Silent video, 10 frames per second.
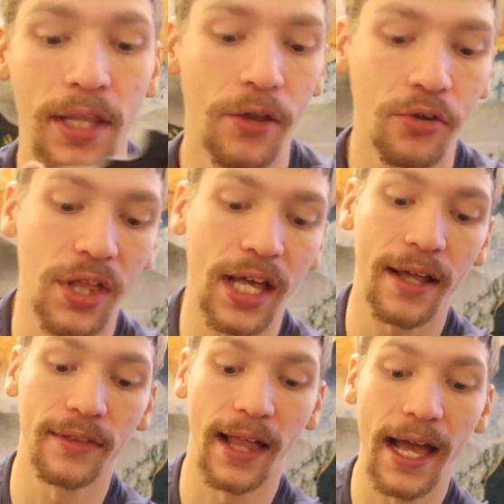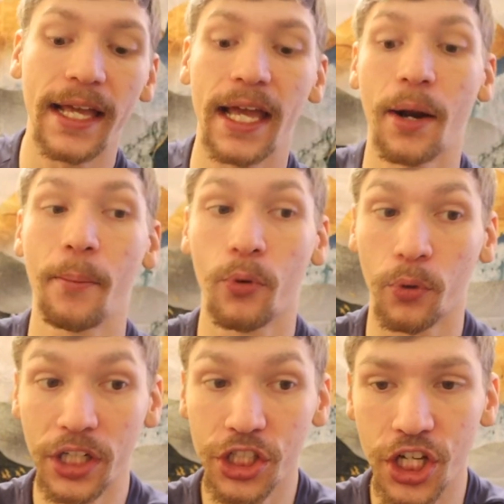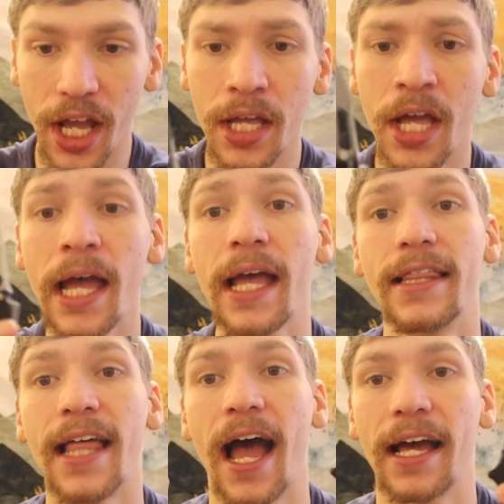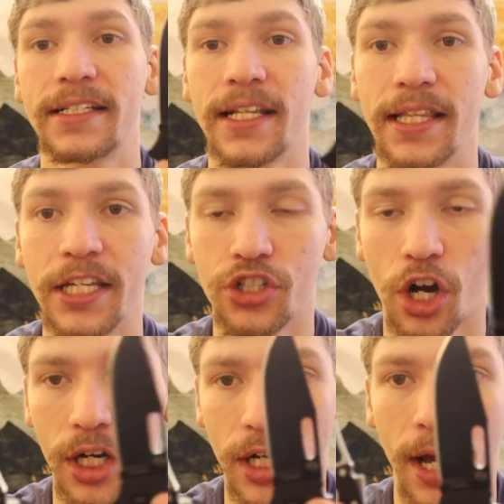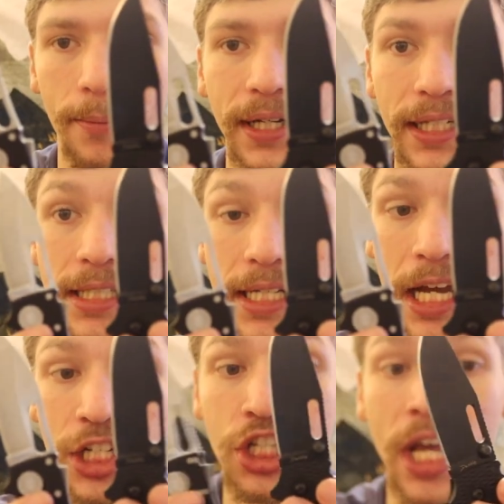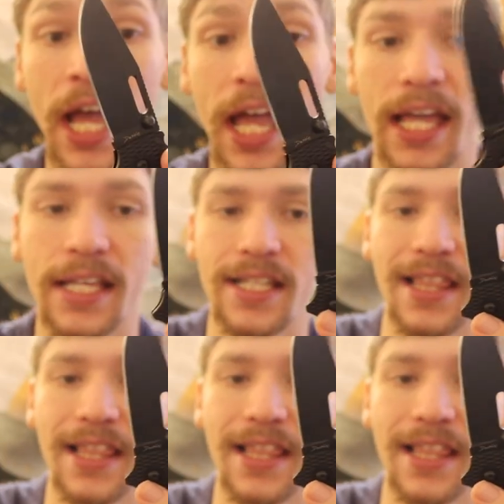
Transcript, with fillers: The other thing I like and appreciate that the Shark Cub ditched is